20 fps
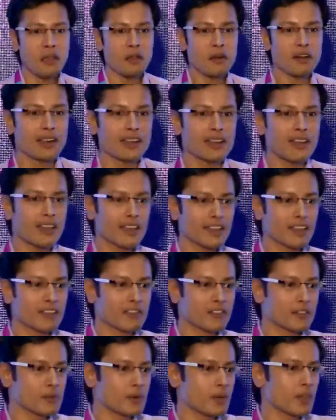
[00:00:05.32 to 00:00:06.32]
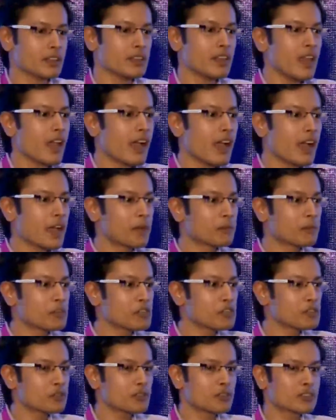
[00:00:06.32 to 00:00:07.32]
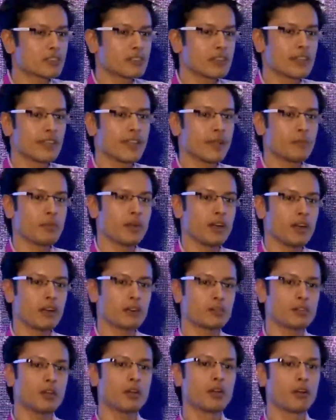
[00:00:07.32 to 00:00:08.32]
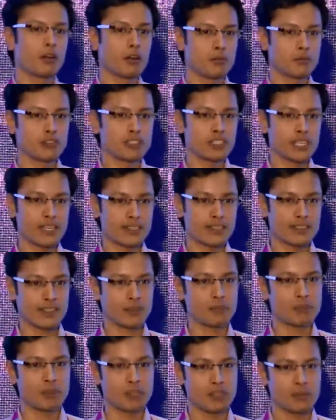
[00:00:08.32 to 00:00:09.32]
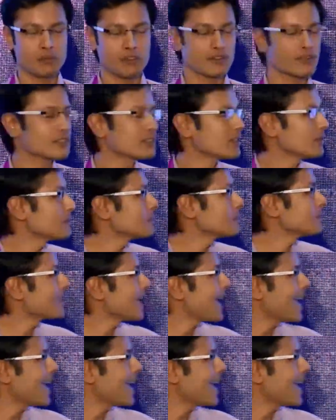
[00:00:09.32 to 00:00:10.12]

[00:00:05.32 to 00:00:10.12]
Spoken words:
All right, hi everyone. I'm going to talk today about hormone genetic polymorphisms